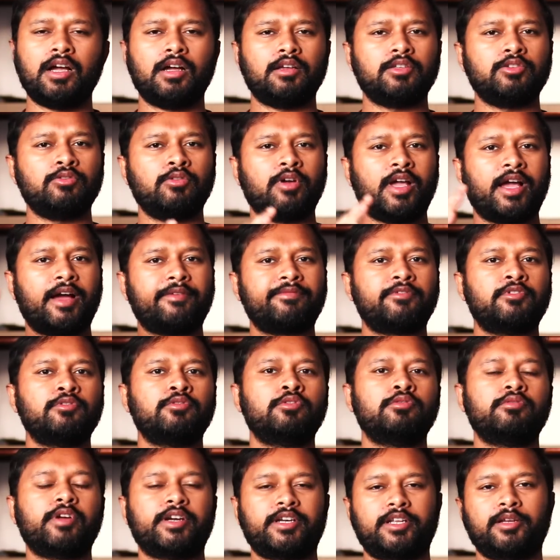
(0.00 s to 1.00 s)
You have to
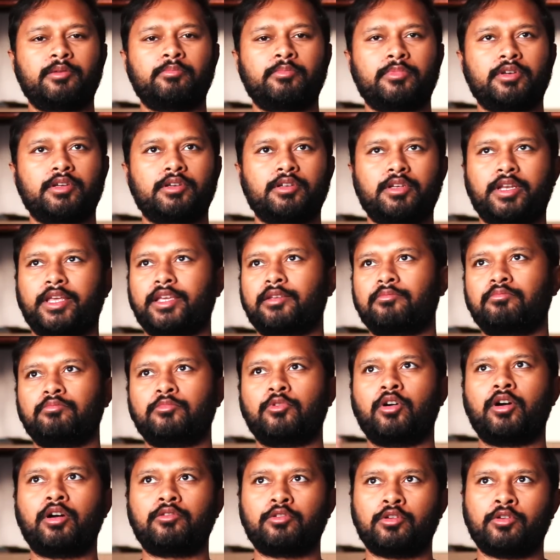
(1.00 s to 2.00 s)
do attempt, like
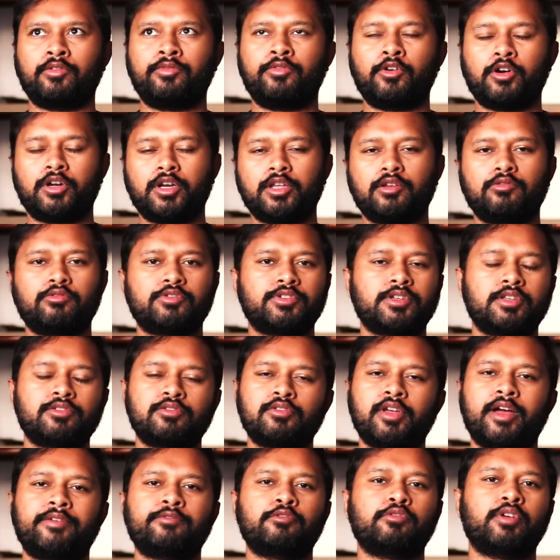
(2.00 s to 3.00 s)
out of 40 questions
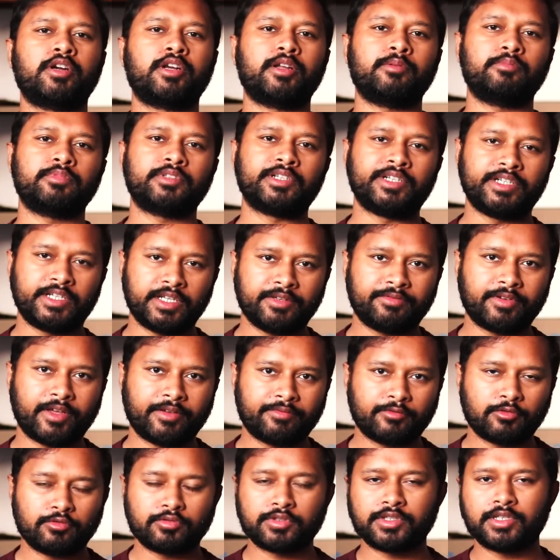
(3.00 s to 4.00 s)
you have to attempt
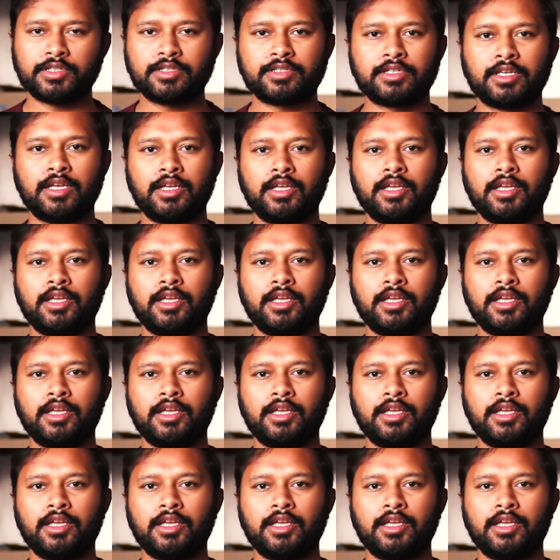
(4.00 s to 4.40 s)
35 questions.